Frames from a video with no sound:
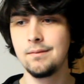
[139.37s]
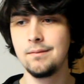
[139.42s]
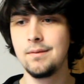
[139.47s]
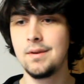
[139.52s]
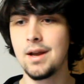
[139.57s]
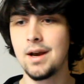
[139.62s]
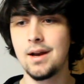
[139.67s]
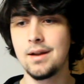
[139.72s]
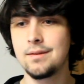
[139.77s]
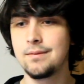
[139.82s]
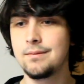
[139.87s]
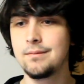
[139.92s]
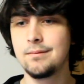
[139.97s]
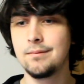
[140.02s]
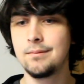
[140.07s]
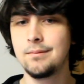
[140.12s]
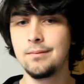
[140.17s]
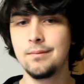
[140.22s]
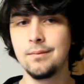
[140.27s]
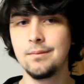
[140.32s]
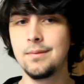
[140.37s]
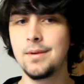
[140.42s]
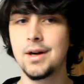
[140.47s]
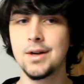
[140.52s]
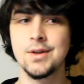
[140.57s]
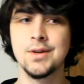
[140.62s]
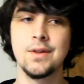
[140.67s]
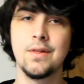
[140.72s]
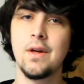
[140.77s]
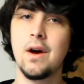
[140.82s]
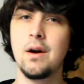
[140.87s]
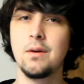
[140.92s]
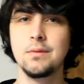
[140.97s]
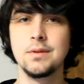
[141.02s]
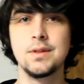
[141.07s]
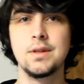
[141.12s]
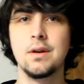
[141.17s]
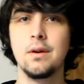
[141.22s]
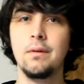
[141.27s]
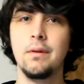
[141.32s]
Not much thought
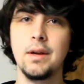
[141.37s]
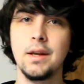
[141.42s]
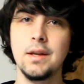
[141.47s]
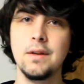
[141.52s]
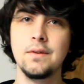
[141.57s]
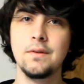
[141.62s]
was going